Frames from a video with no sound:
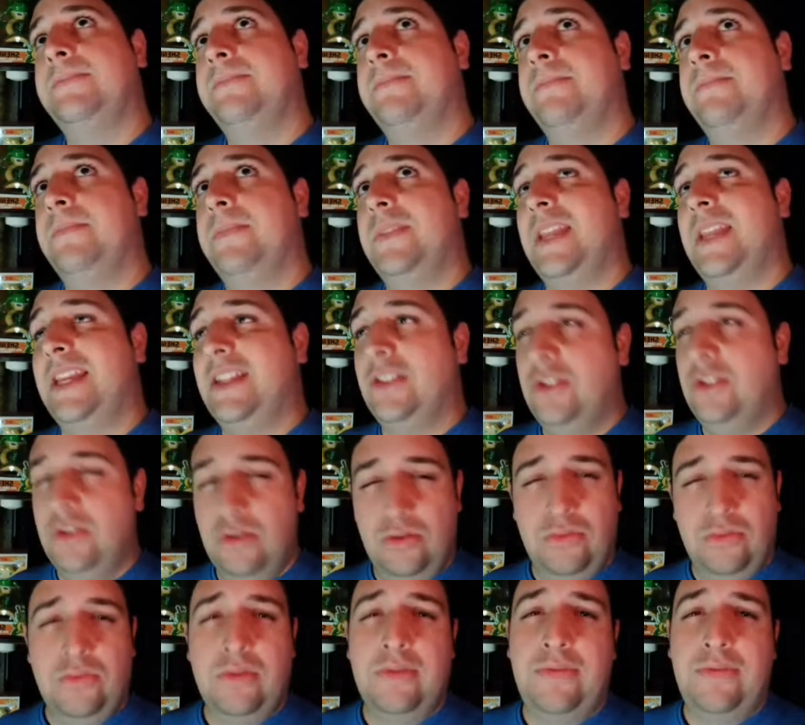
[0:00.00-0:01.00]
they
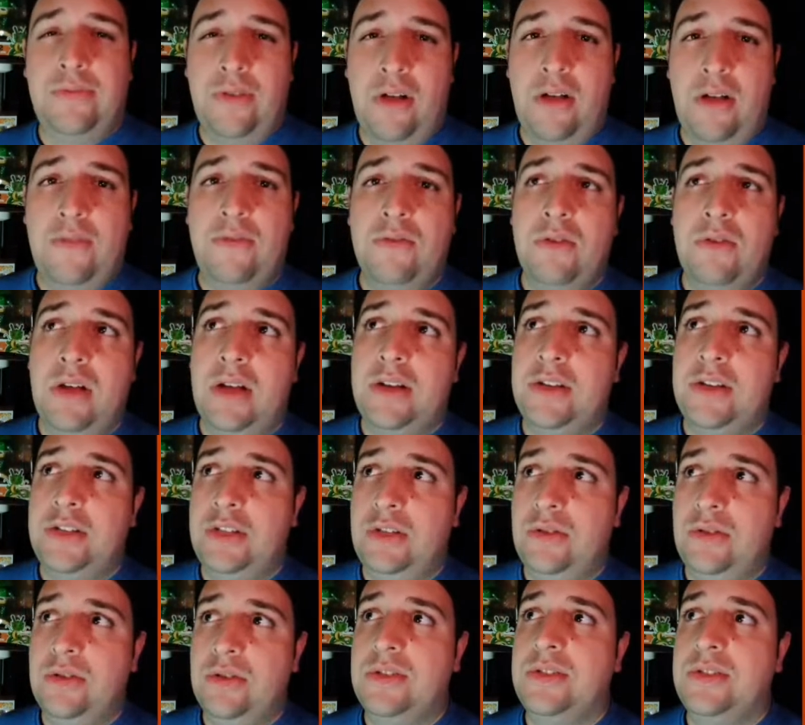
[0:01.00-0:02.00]
do revolve around a
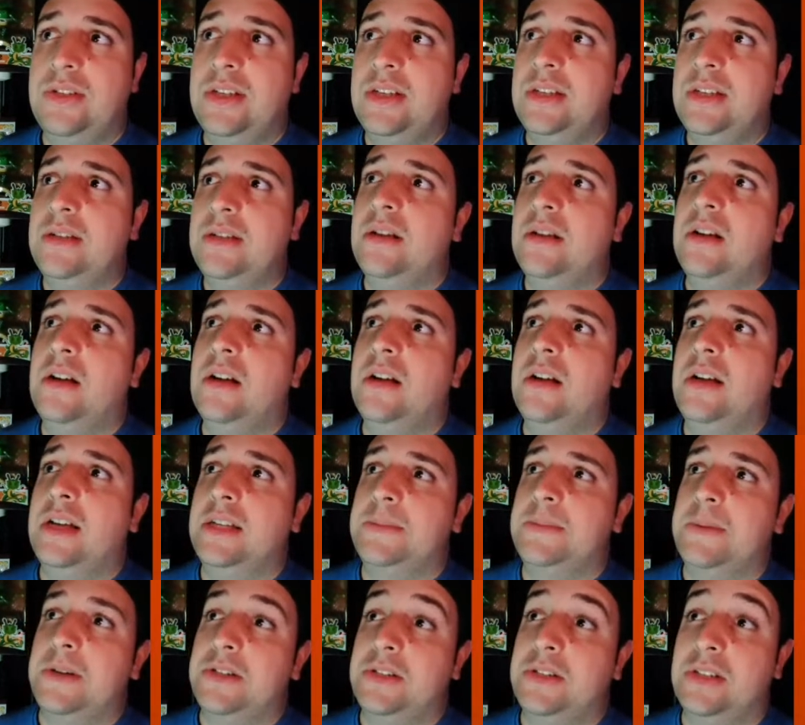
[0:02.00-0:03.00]
unison,
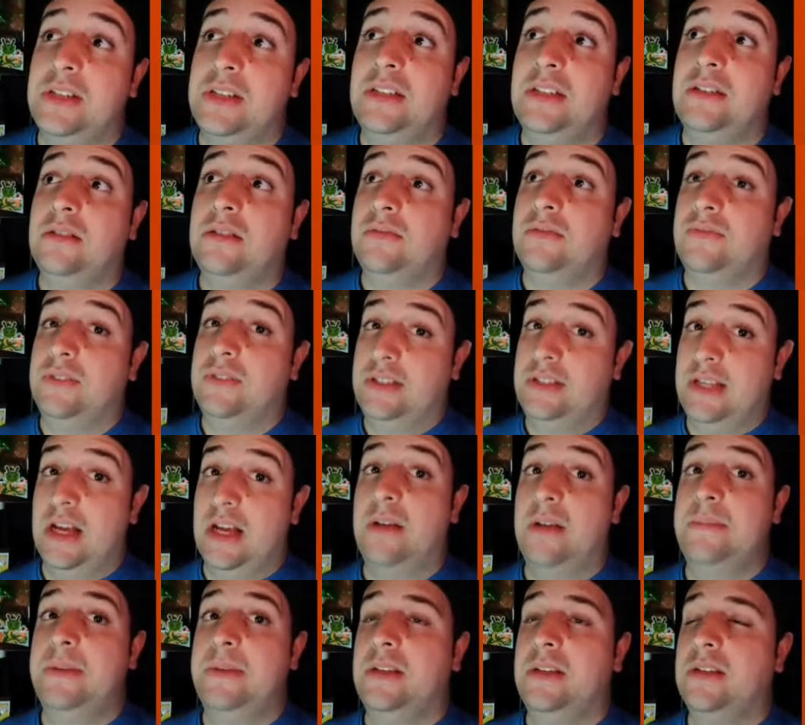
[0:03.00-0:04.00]
especially
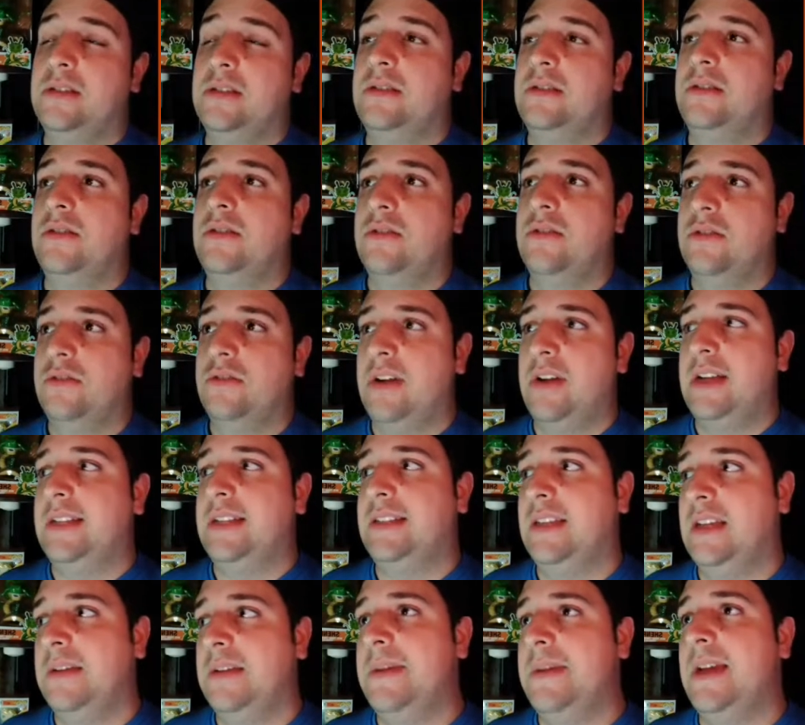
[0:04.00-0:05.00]
Videl, because your Great
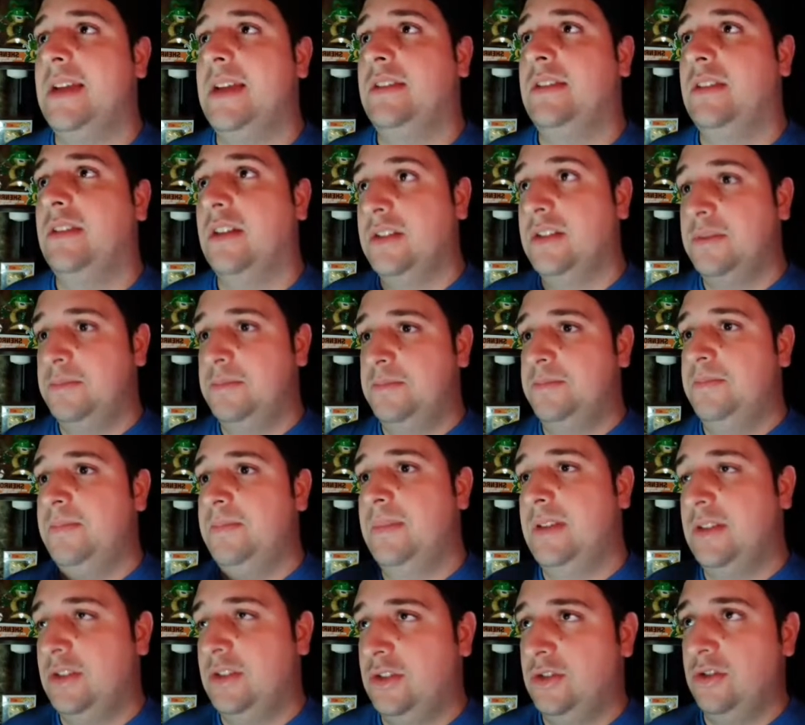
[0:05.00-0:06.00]
Sandman does
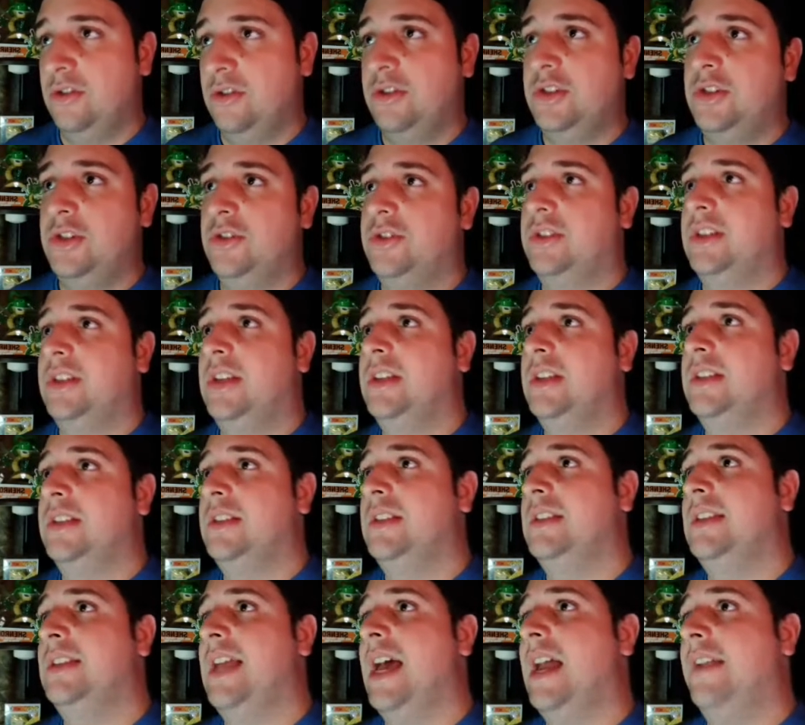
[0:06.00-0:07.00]
search your
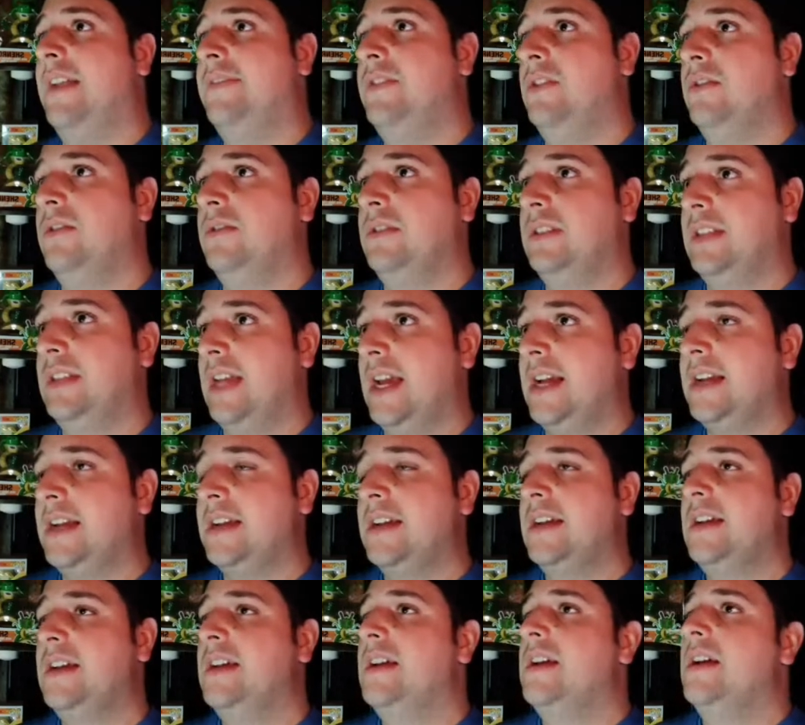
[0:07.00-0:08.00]
skilllesses out of your
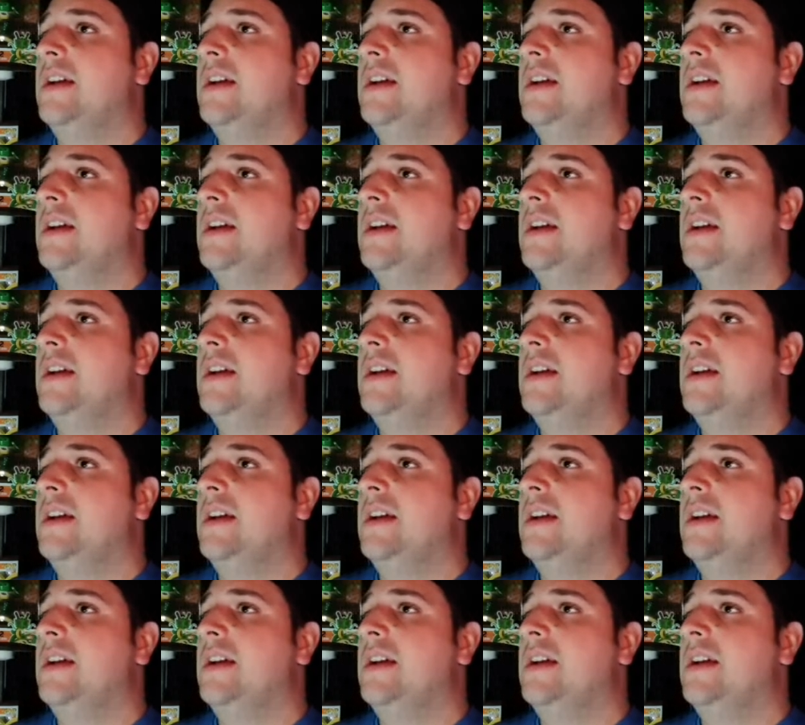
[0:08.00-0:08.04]
deck,